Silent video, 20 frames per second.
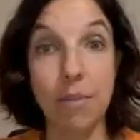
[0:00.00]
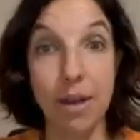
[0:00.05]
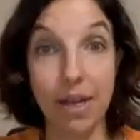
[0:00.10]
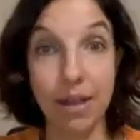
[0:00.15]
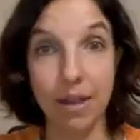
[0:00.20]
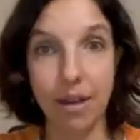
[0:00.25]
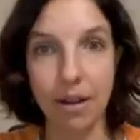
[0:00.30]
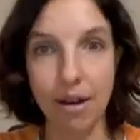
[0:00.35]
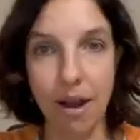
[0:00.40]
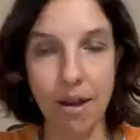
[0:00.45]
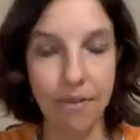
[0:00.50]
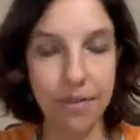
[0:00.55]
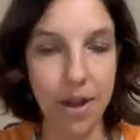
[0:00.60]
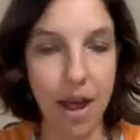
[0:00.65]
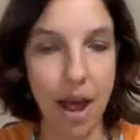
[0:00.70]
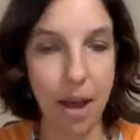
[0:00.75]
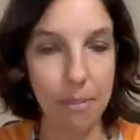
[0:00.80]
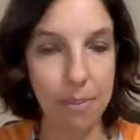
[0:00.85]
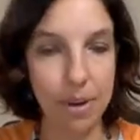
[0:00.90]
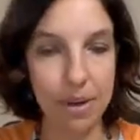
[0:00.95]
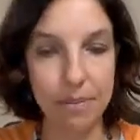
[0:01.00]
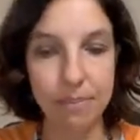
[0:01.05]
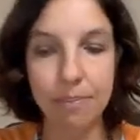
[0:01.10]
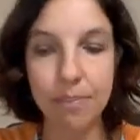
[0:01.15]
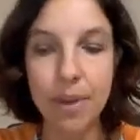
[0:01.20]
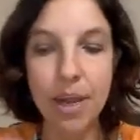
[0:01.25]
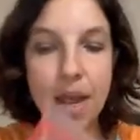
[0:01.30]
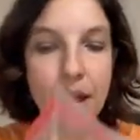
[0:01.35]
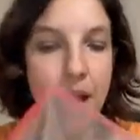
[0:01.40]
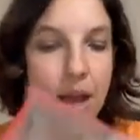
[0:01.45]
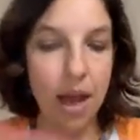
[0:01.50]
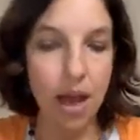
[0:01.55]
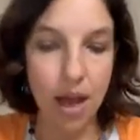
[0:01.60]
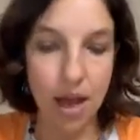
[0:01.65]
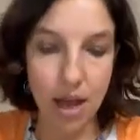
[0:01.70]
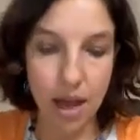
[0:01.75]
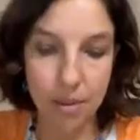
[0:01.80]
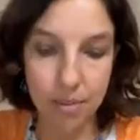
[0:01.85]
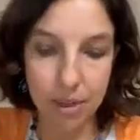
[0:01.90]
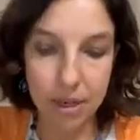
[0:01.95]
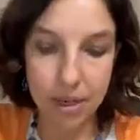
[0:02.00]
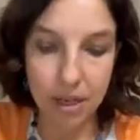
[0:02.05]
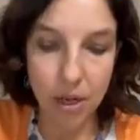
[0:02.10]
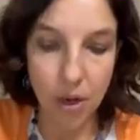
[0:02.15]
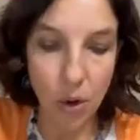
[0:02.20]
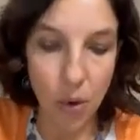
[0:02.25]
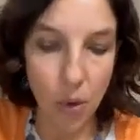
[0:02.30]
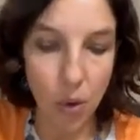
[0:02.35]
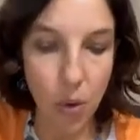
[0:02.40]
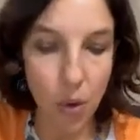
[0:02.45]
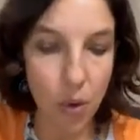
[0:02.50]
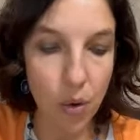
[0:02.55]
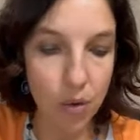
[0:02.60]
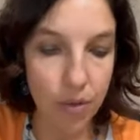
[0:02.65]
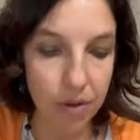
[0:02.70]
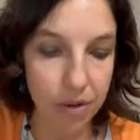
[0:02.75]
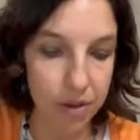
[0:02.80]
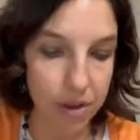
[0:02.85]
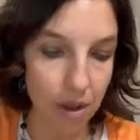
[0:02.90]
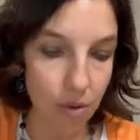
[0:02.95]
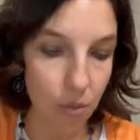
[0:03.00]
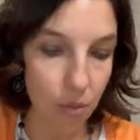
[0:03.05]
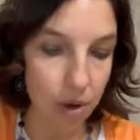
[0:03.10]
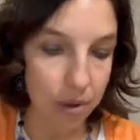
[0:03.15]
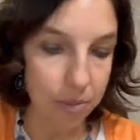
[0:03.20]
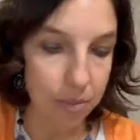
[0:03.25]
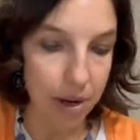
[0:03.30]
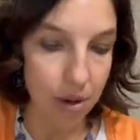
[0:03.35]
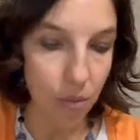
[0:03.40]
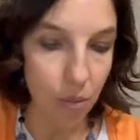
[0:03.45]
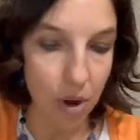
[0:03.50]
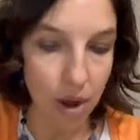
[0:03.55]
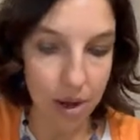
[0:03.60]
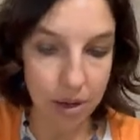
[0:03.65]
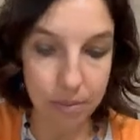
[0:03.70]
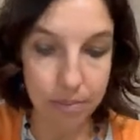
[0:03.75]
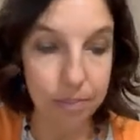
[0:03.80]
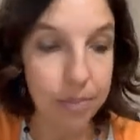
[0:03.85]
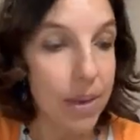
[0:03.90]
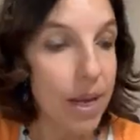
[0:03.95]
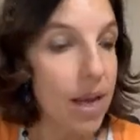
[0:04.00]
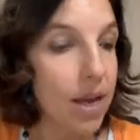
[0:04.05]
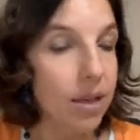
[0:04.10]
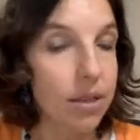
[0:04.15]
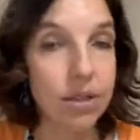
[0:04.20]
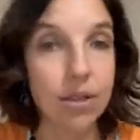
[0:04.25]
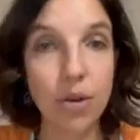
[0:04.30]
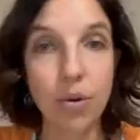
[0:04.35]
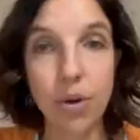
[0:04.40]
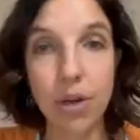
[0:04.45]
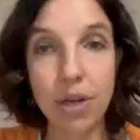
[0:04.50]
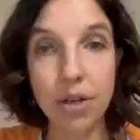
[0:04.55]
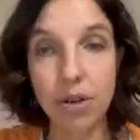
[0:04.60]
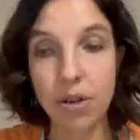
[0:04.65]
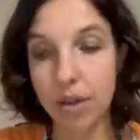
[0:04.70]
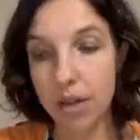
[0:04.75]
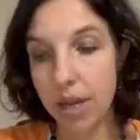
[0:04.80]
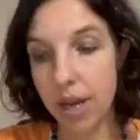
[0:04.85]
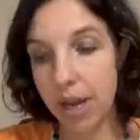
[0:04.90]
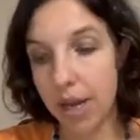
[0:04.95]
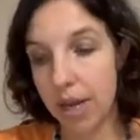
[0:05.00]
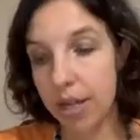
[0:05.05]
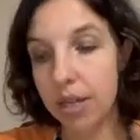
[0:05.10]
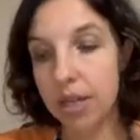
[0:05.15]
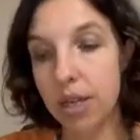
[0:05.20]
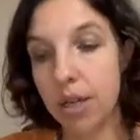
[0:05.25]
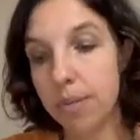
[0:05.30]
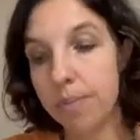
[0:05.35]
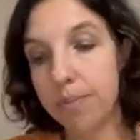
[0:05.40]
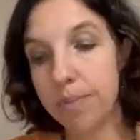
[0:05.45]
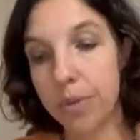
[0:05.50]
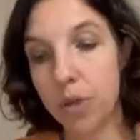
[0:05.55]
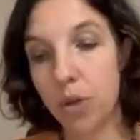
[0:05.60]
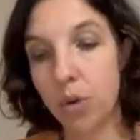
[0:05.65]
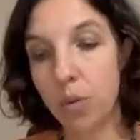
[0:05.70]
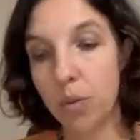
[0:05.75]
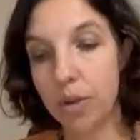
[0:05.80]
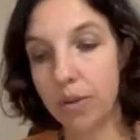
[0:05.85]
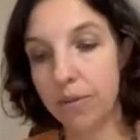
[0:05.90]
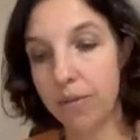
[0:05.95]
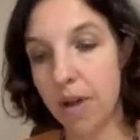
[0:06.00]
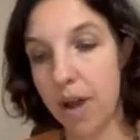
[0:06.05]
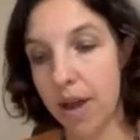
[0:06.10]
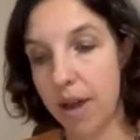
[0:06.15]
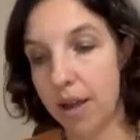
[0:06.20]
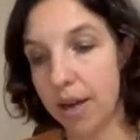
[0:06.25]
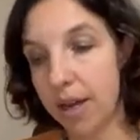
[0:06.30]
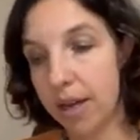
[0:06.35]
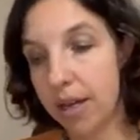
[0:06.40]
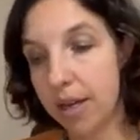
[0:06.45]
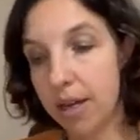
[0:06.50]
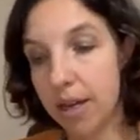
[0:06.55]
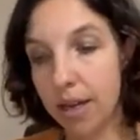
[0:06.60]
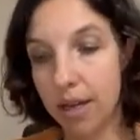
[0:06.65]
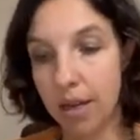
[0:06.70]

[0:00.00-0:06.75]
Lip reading: make the craft happen. I'm going to go over them one by one. So in your kit, you will find